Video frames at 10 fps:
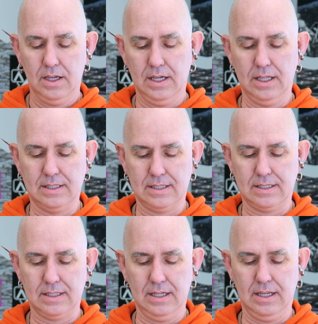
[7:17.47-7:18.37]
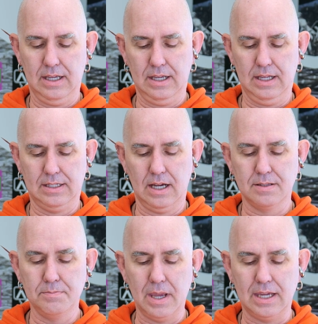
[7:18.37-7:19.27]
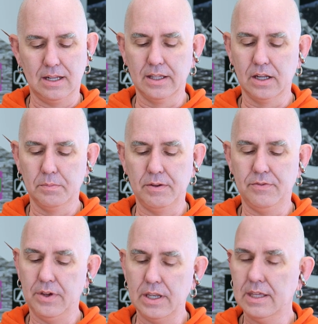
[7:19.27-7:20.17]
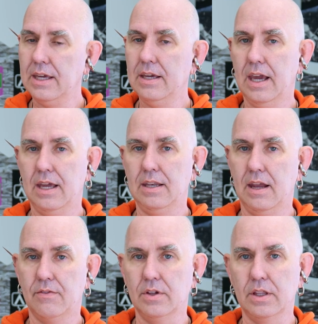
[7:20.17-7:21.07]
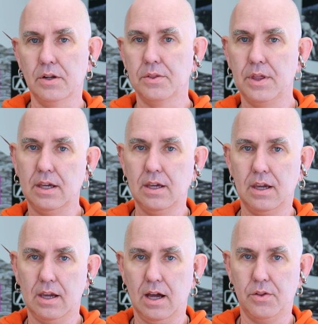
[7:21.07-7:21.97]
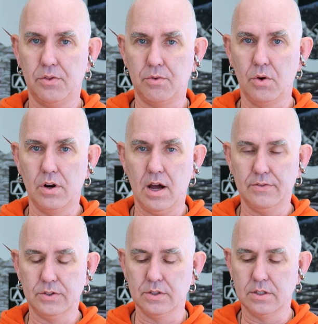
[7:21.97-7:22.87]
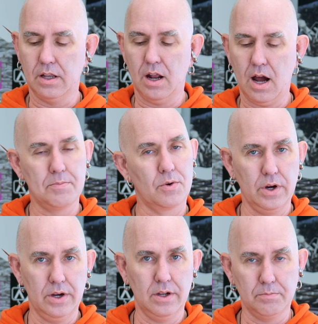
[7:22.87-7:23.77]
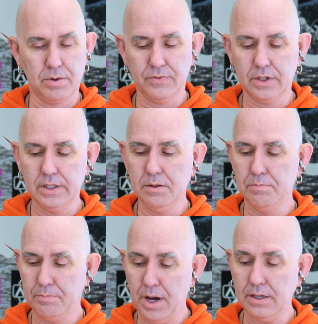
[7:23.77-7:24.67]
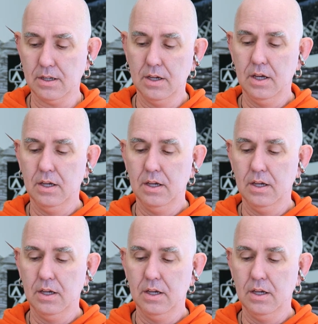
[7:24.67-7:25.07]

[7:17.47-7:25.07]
It does make it a little bit finicky, and every little thing can kind of throw it off, so it's not operating perfectly, but